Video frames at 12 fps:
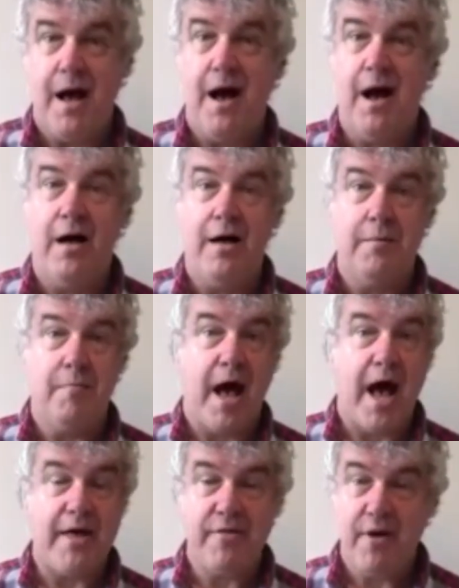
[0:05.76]

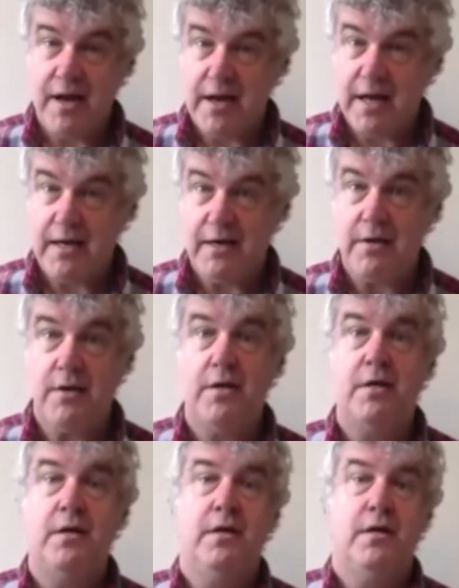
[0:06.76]
I thought I'd
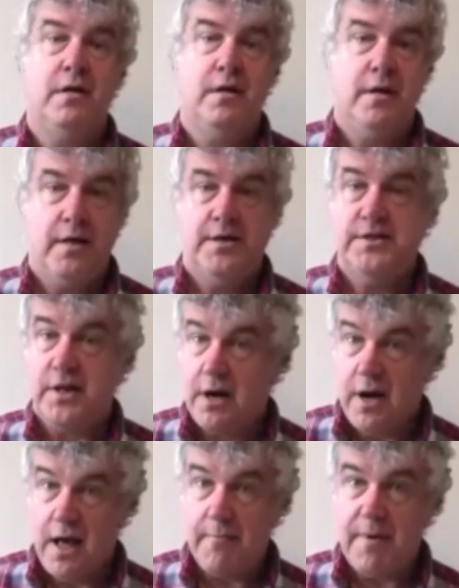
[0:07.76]

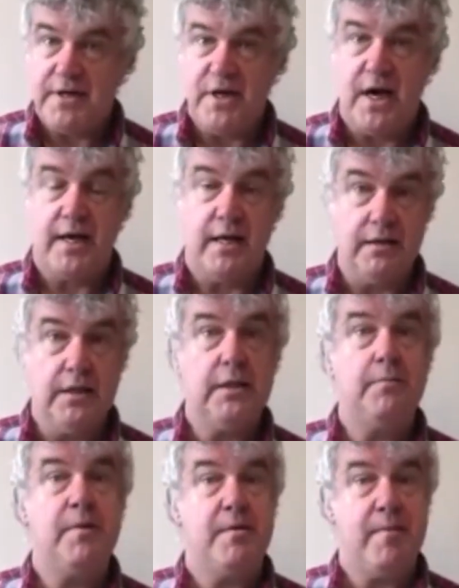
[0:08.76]
start out by talking a
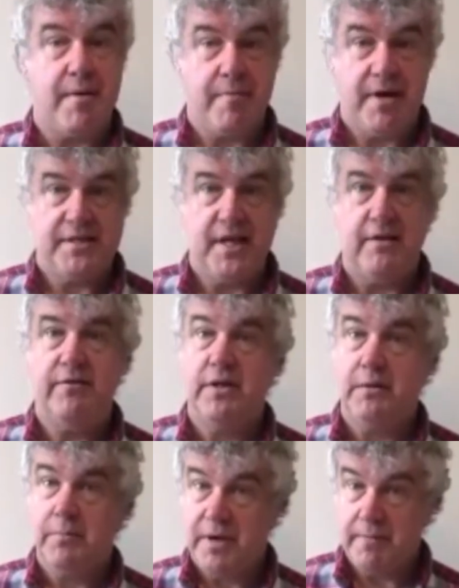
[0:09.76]
little bit about myself and
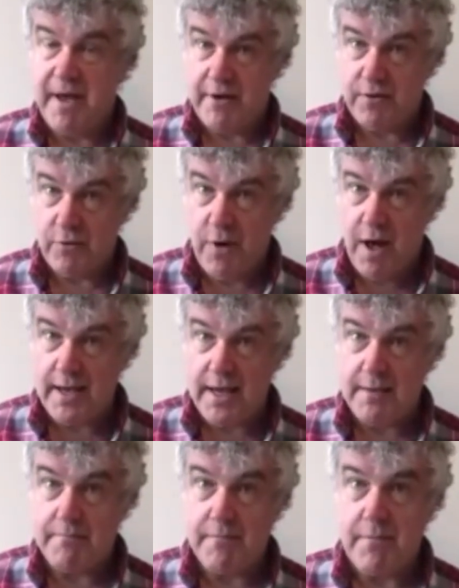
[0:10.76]
a little bit about who I
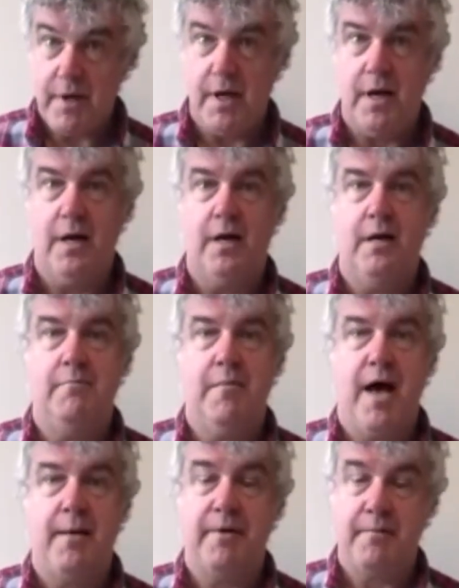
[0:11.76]
am.
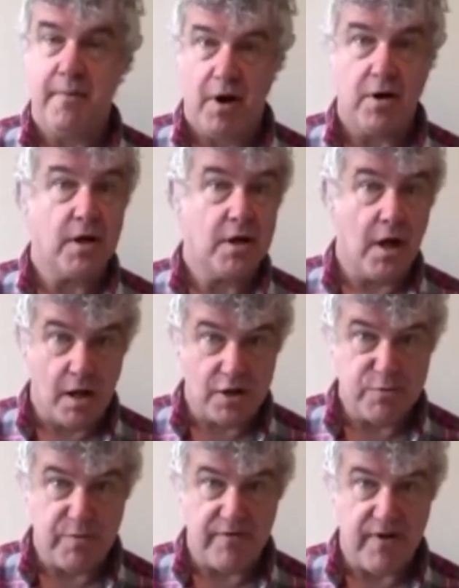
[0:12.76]
I'm an American
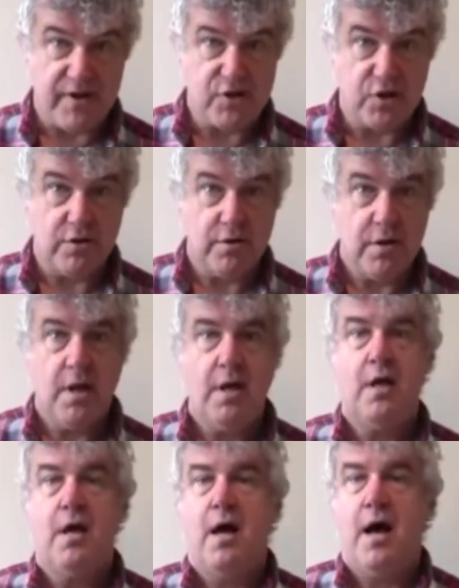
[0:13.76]
college professor.
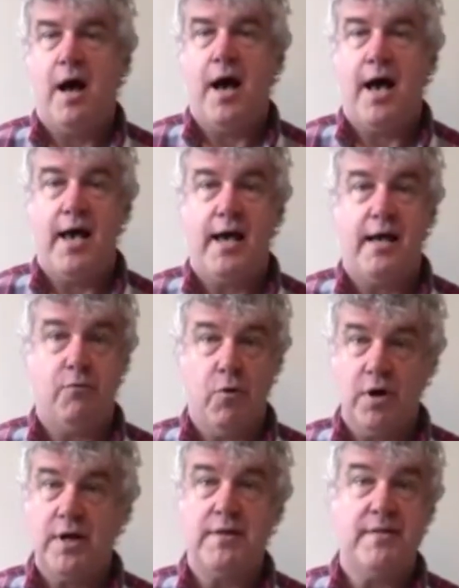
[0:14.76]
I
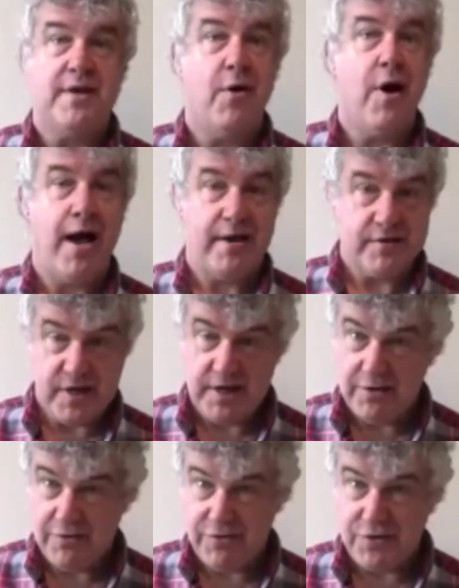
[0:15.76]
work at The Ohio
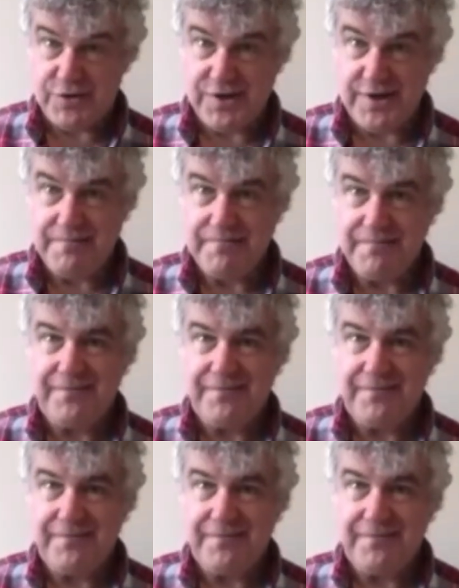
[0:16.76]
State University.